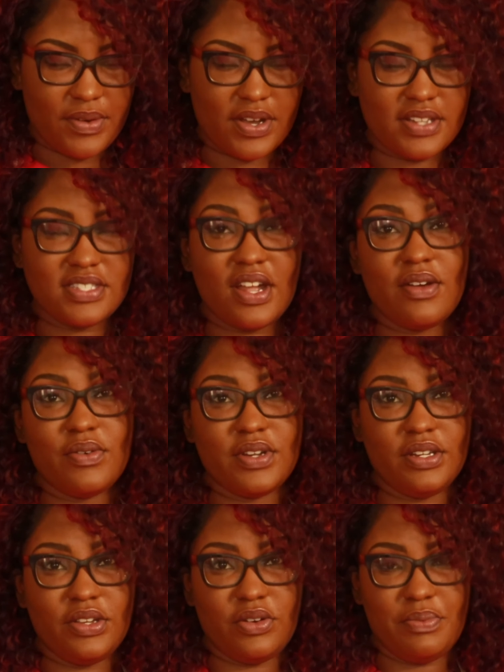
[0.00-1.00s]
We're going to start with a
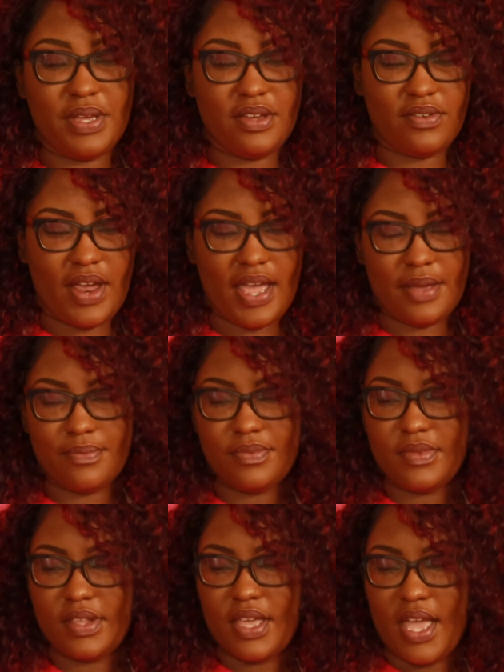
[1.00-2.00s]
little bit, right?
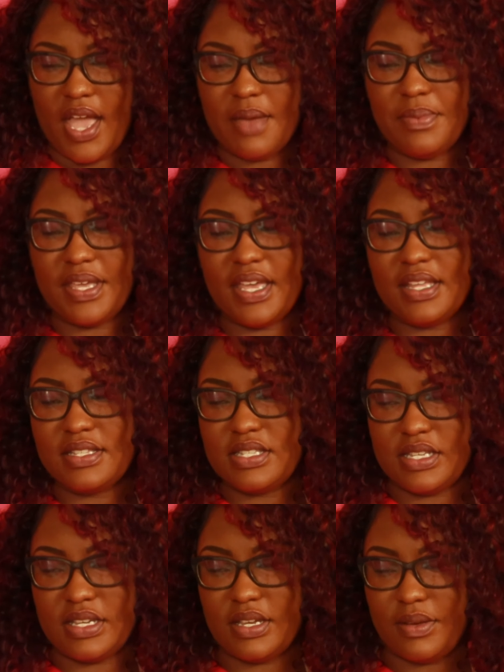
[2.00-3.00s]
And begin
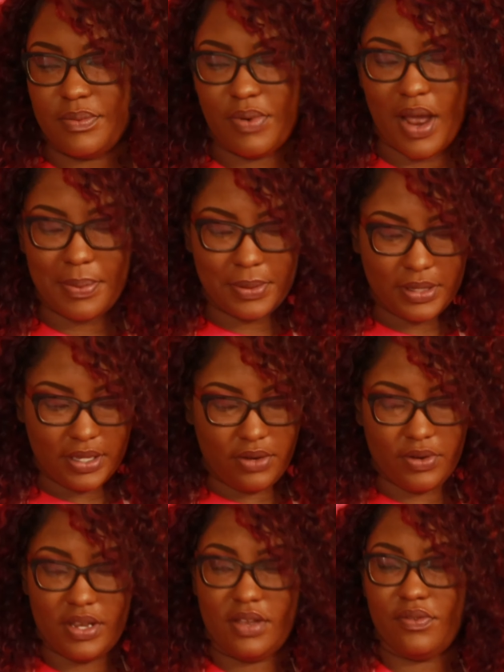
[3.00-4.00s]
to properly
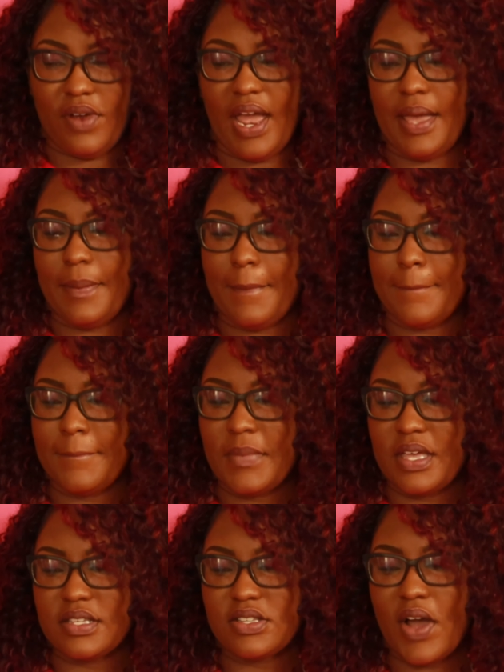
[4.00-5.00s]
grieve, right?
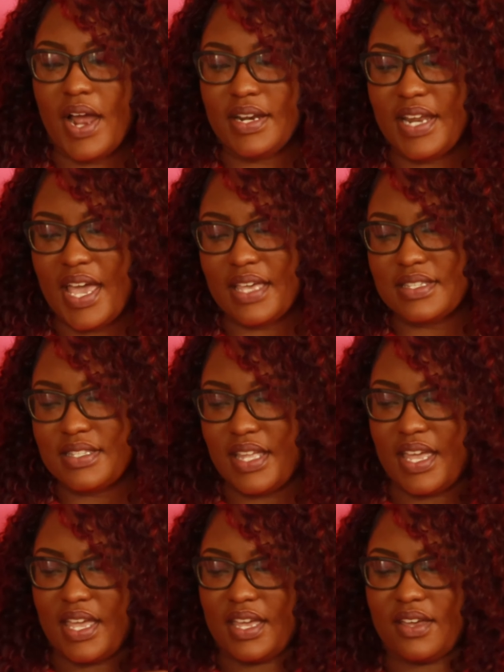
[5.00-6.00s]
So our next
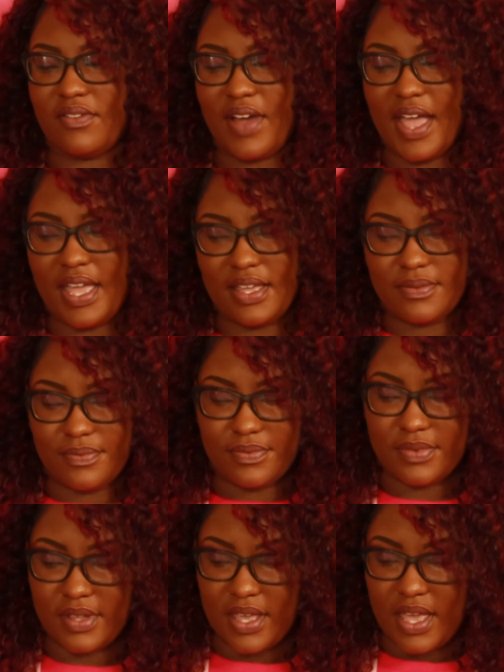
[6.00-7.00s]
thing, right,
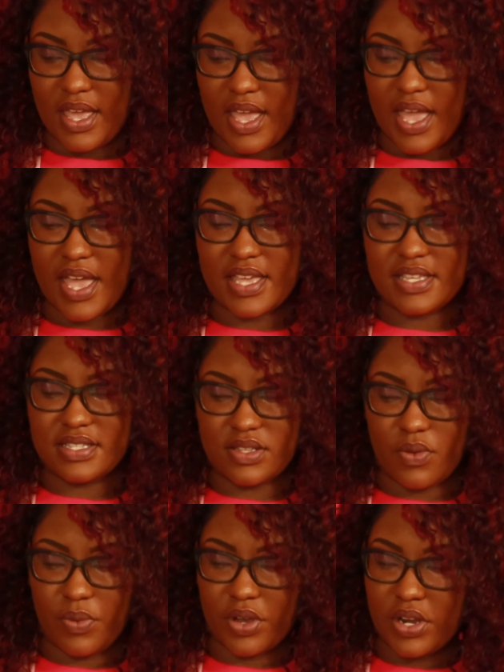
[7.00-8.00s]
is
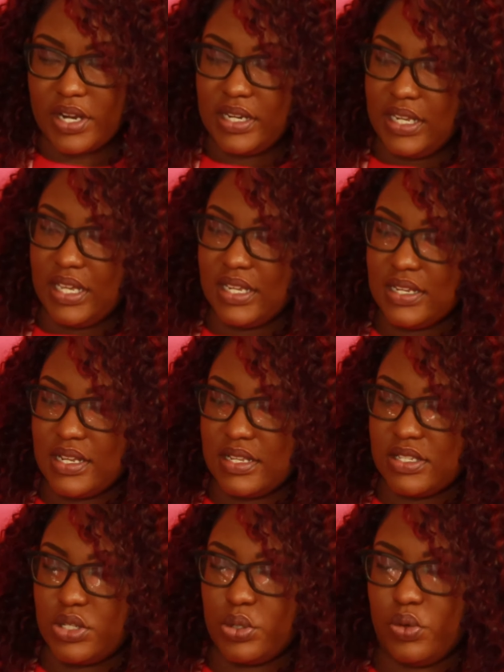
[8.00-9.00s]
we're going to need
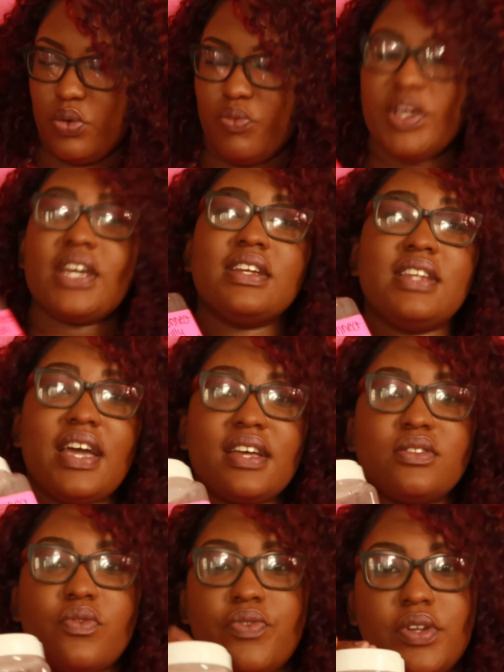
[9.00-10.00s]
to
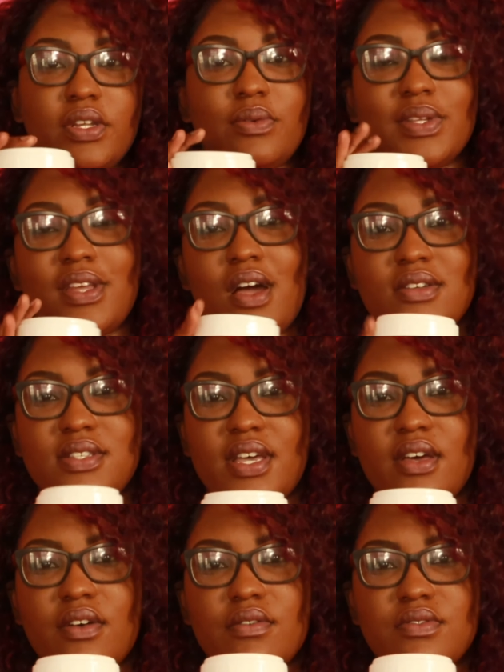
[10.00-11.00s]
reconnect fully with
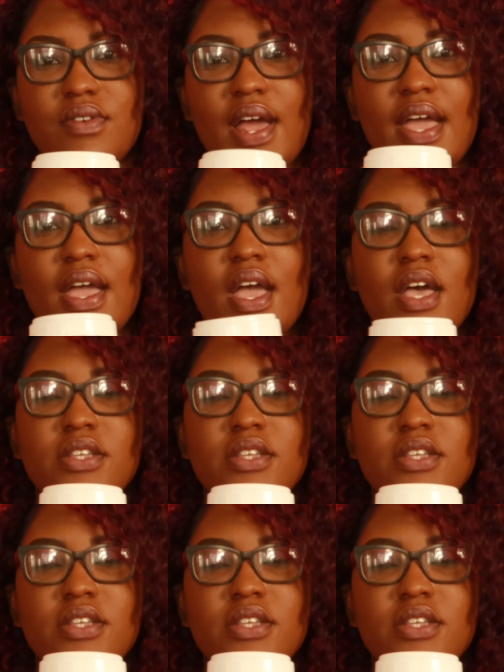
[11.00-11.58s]
ourselves, right?